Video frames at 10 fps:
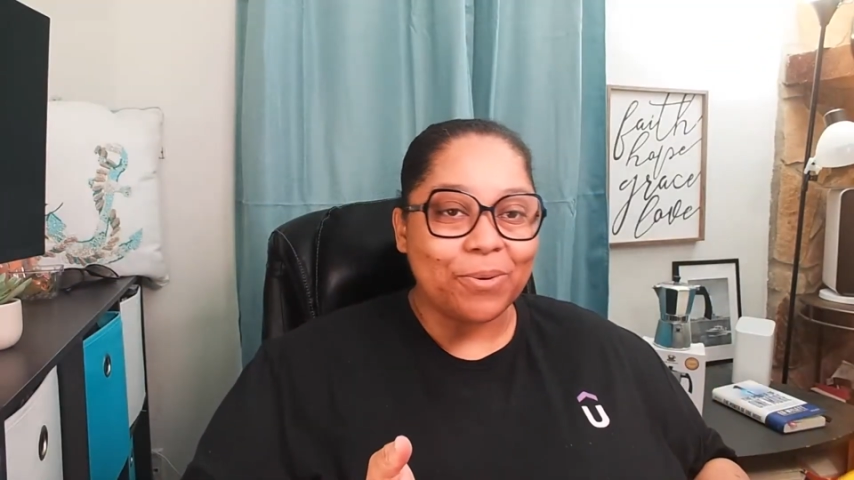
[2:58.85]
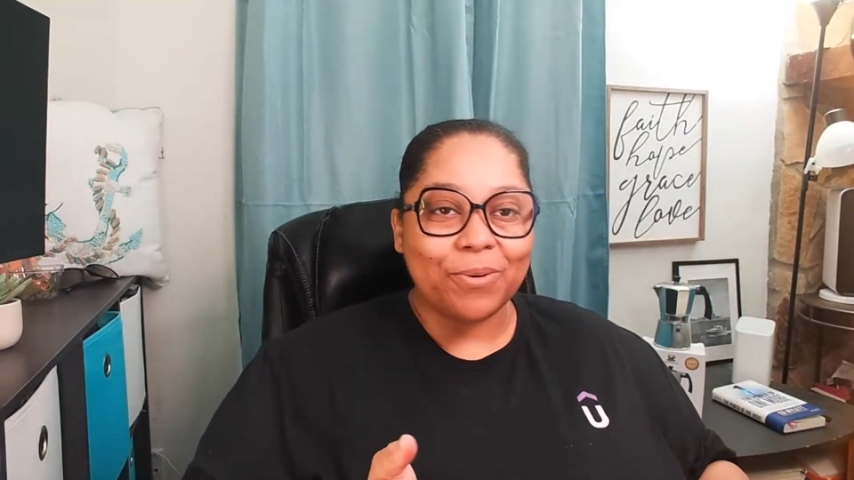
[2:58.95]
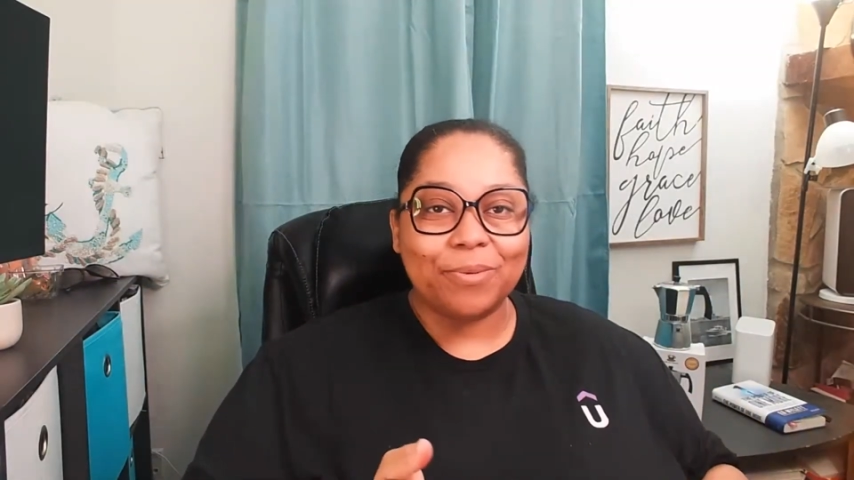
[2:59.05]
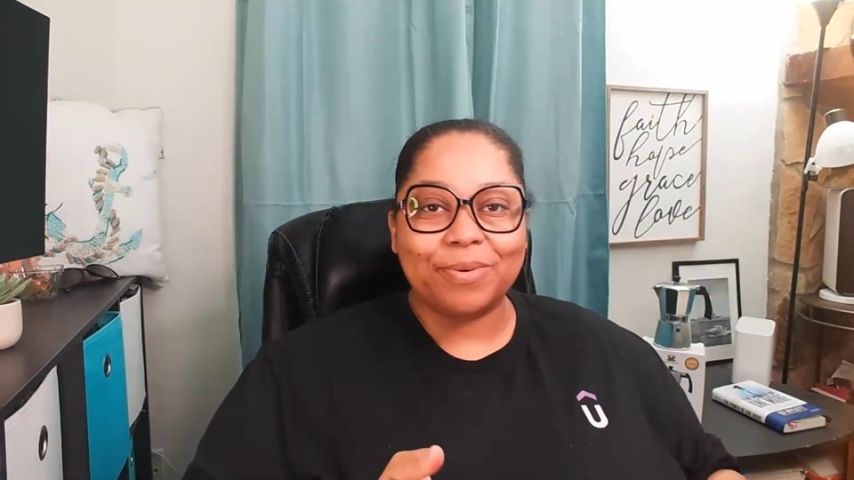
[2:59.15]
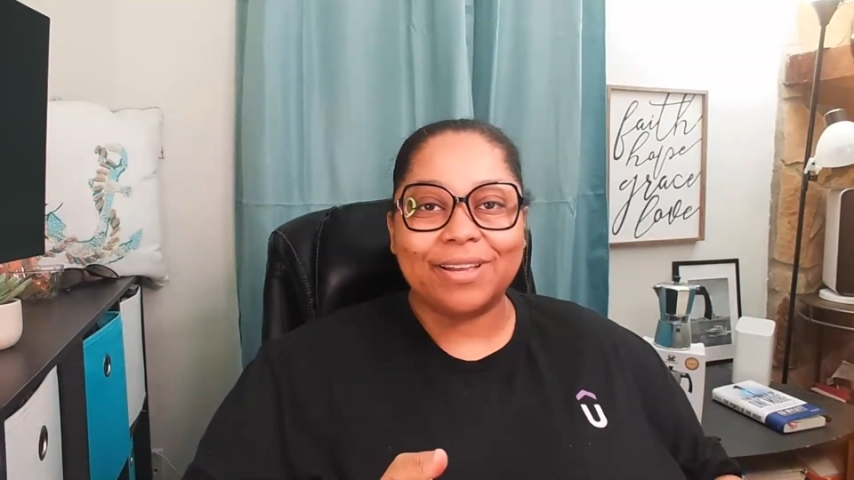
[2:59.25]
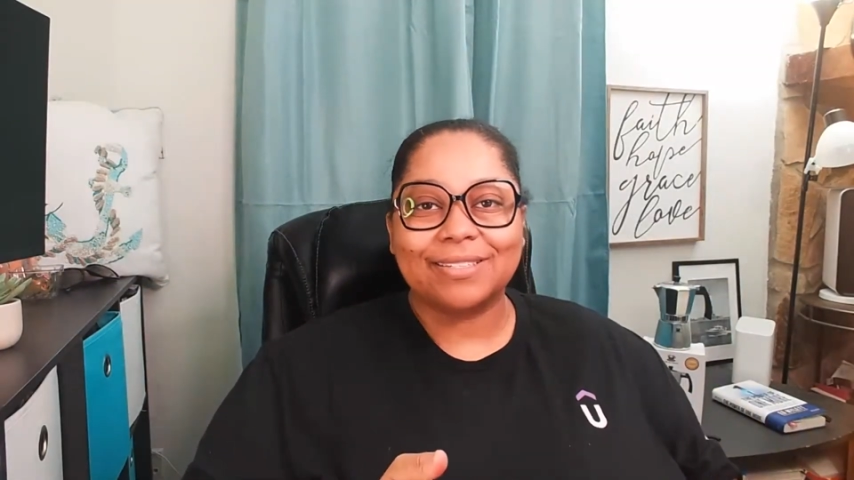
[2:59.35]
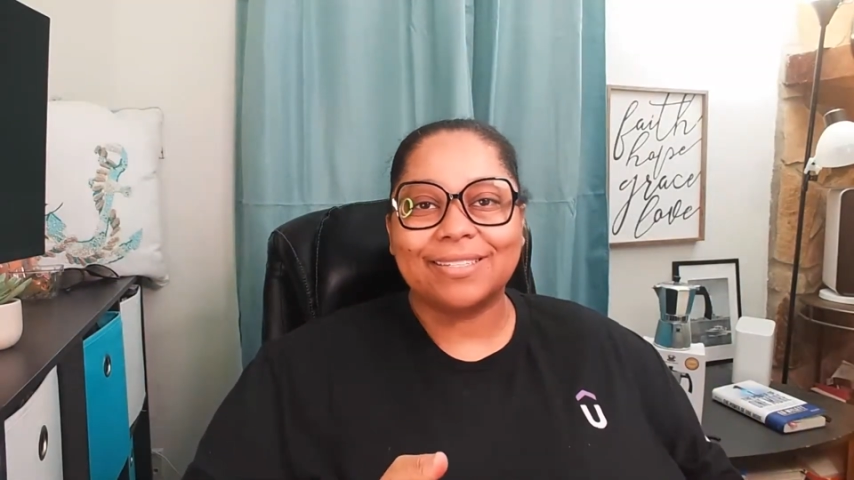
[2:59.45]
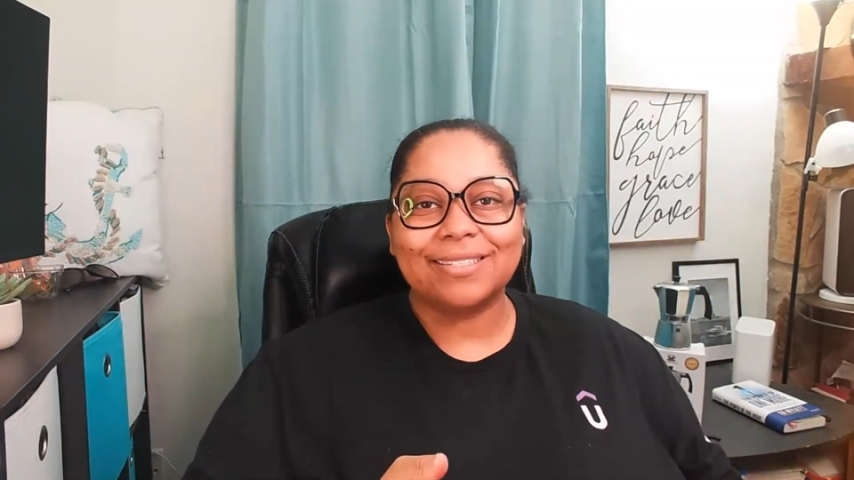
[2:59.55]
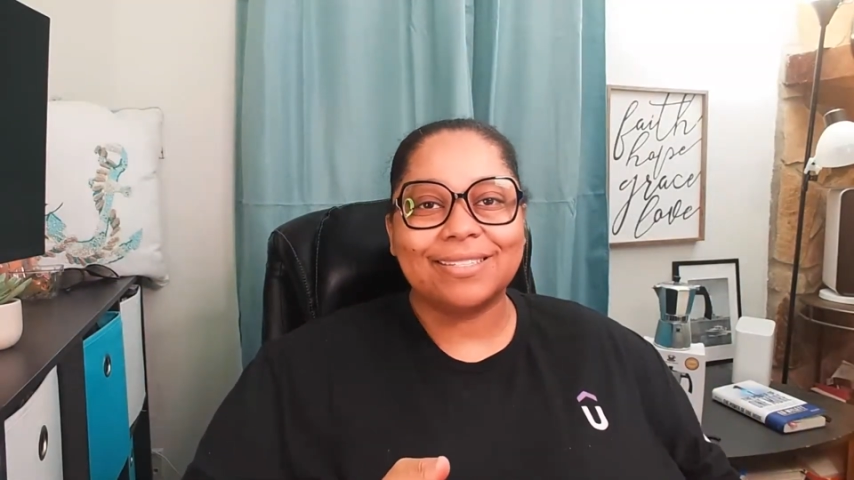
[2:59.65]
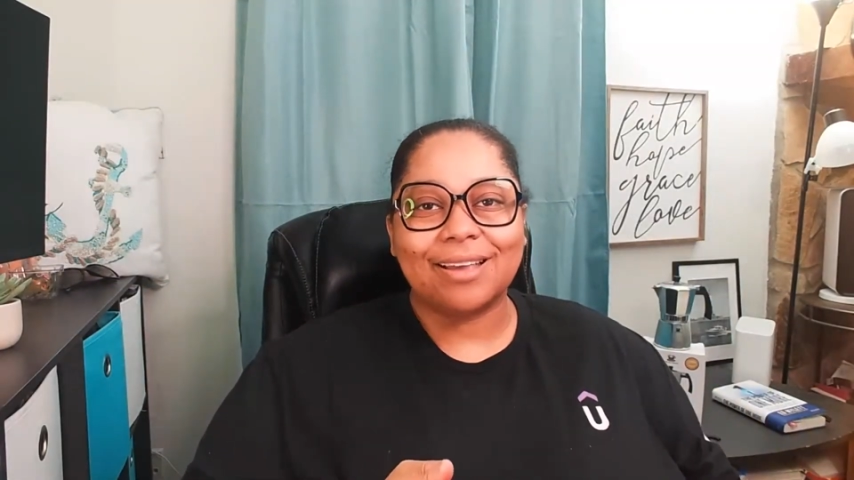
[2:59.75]
cool because
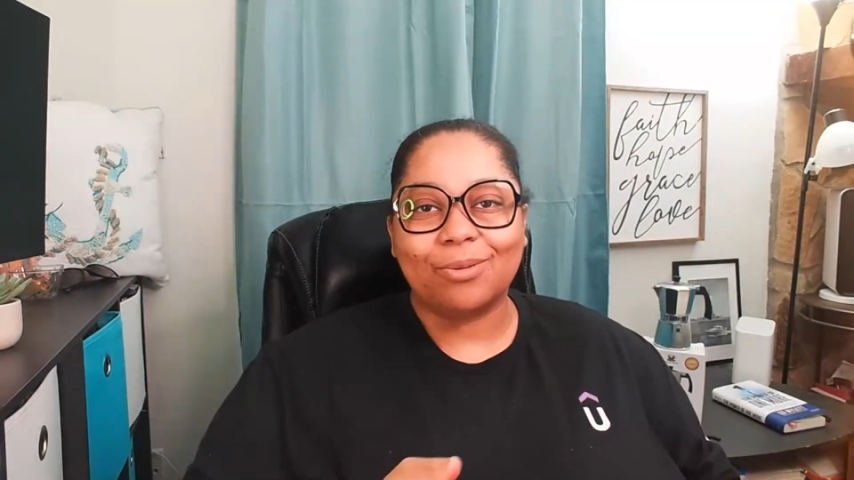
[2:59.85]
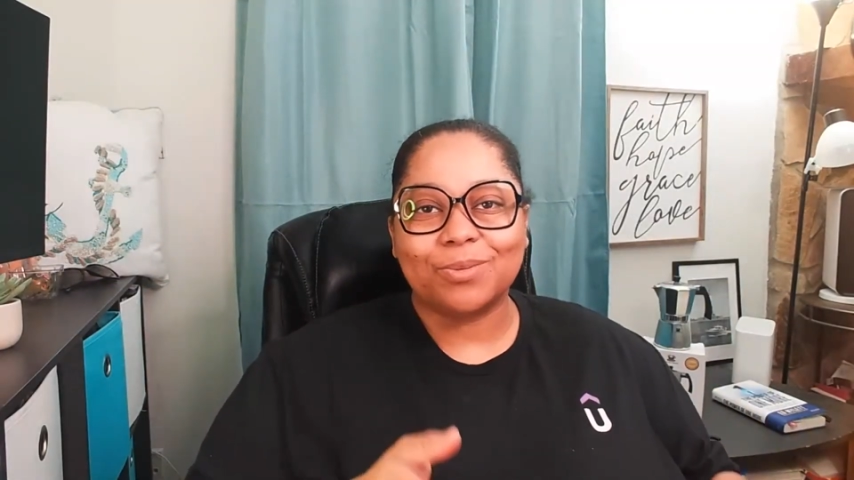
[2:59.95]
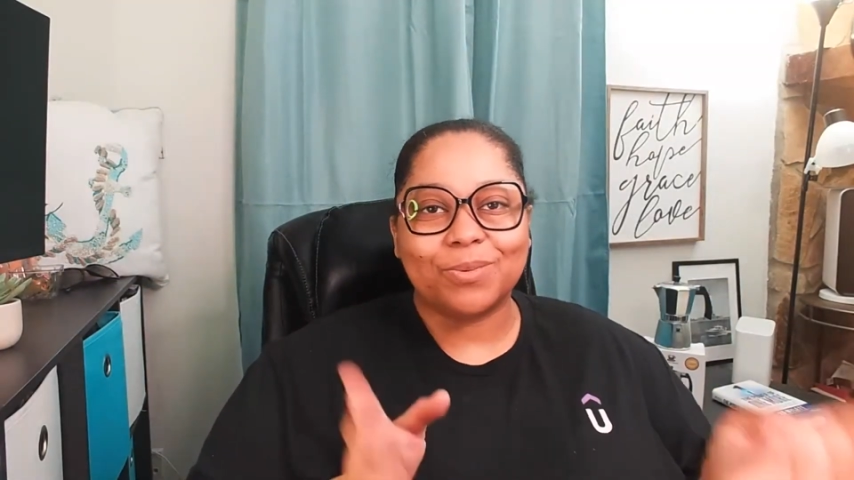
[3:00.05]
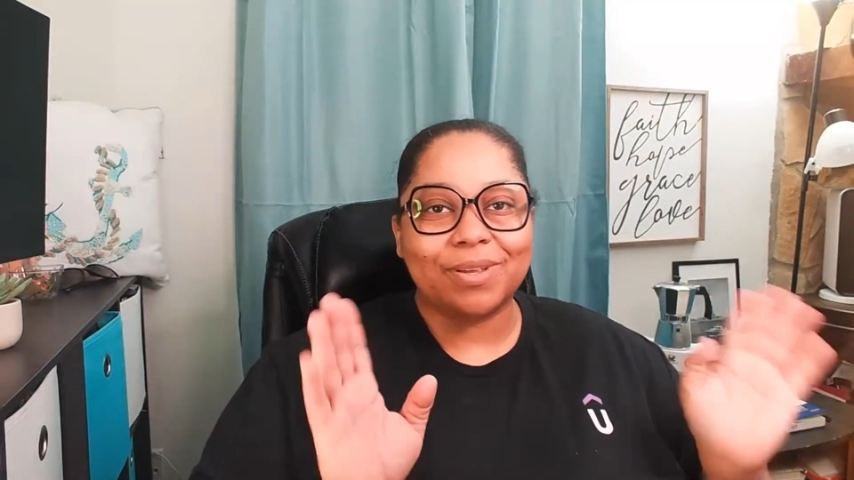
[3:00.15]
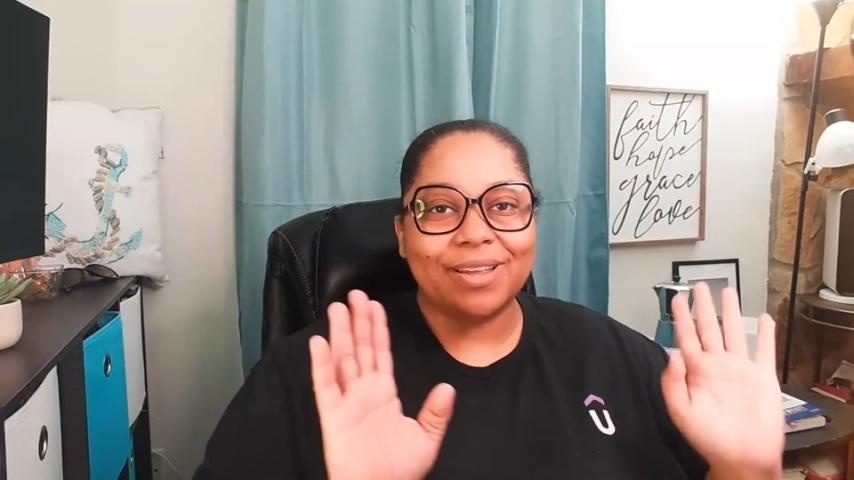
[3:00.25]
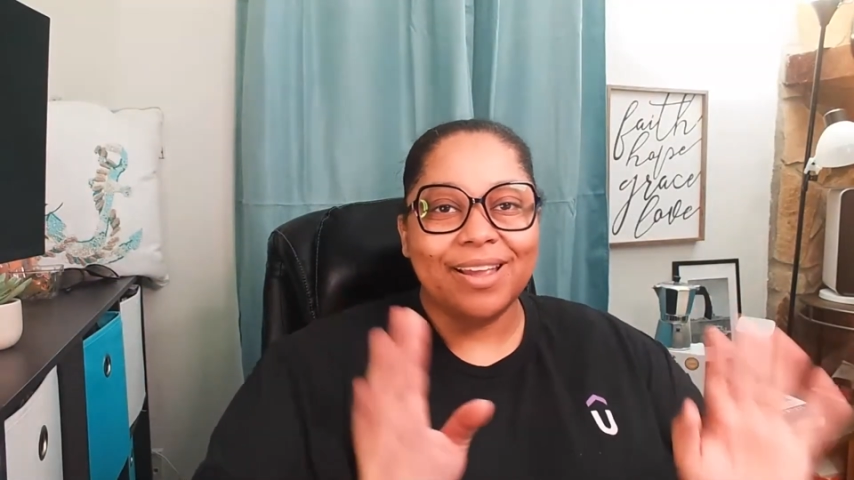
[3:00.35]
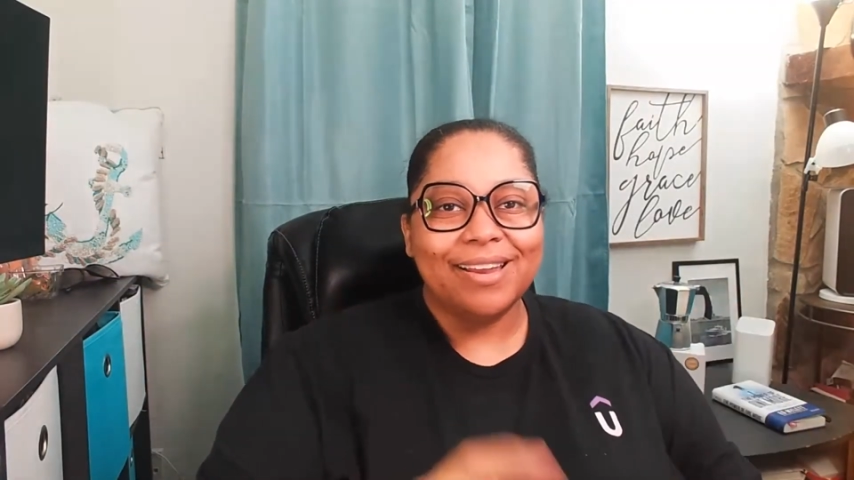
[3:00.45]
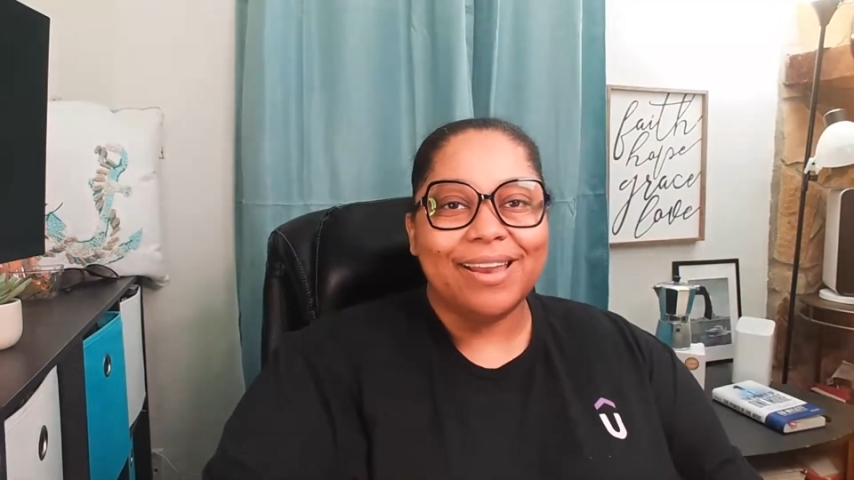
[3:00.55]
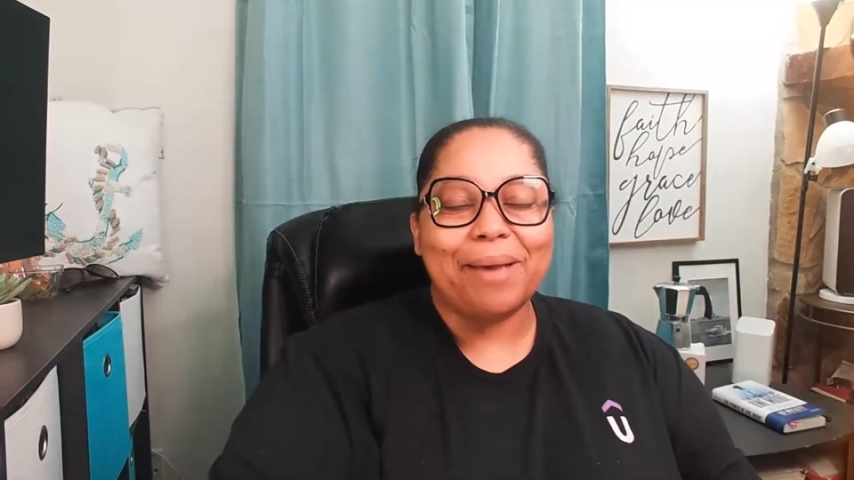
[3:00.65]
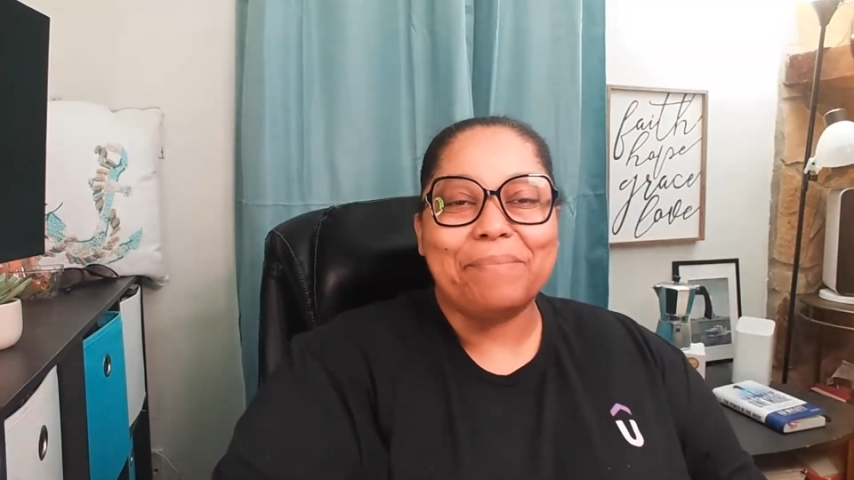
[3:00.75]
it just helps with
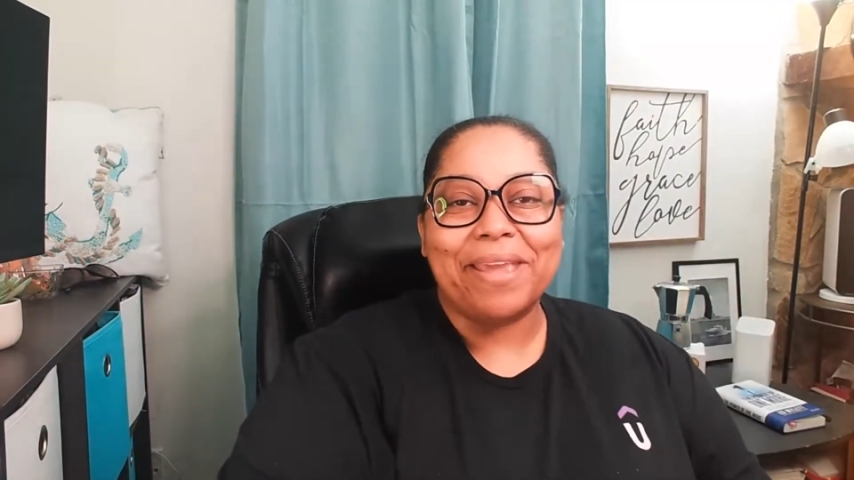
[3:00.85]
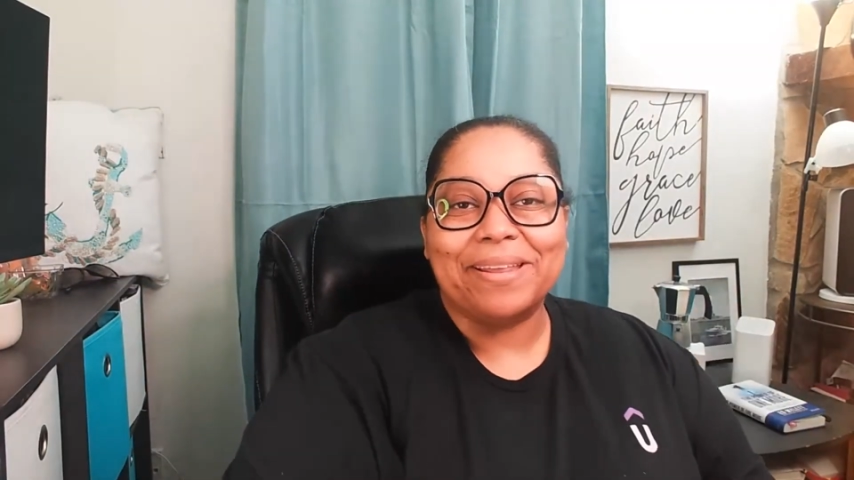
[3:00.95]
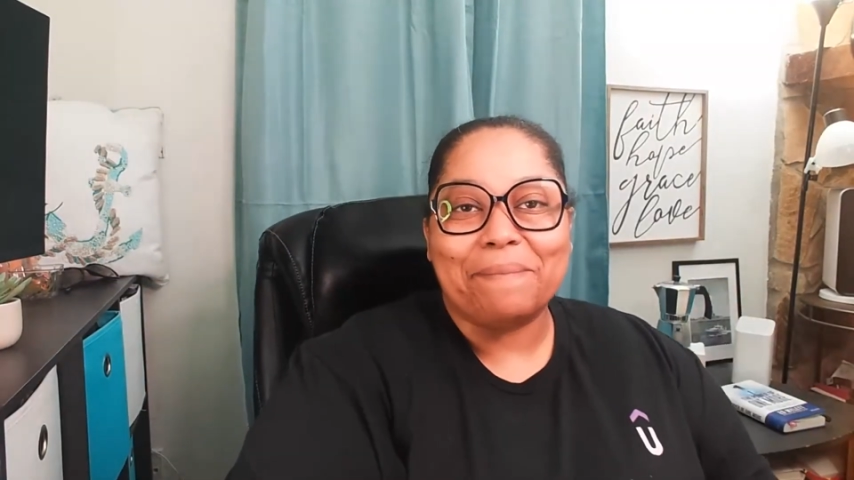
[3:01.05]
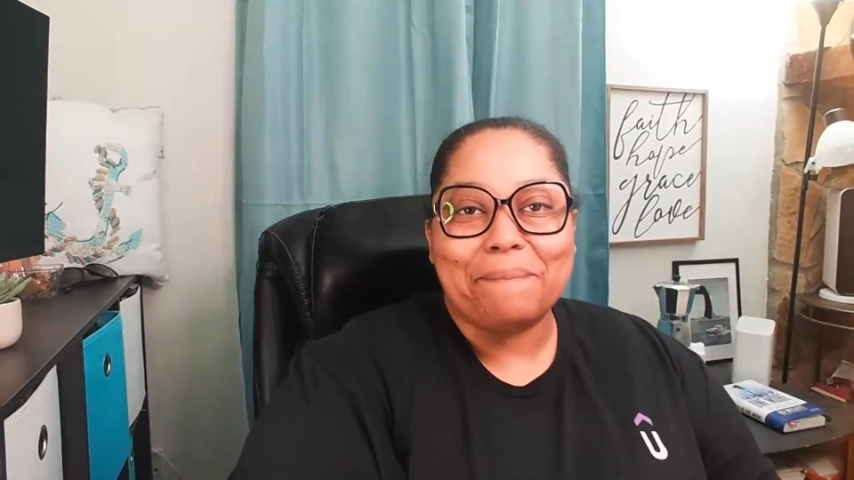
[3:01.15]
not making a